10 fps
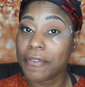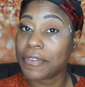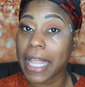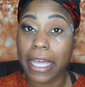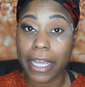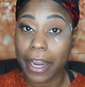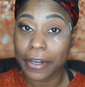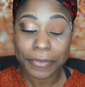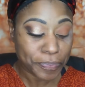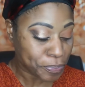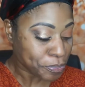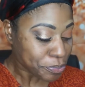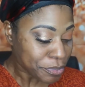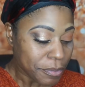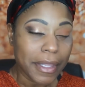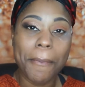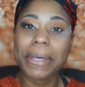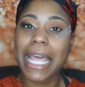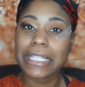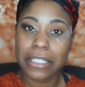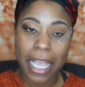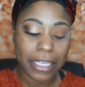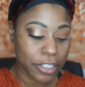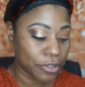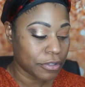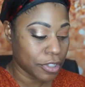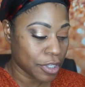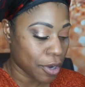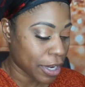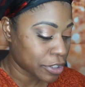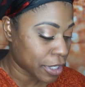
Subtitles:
flat iron. But you know, I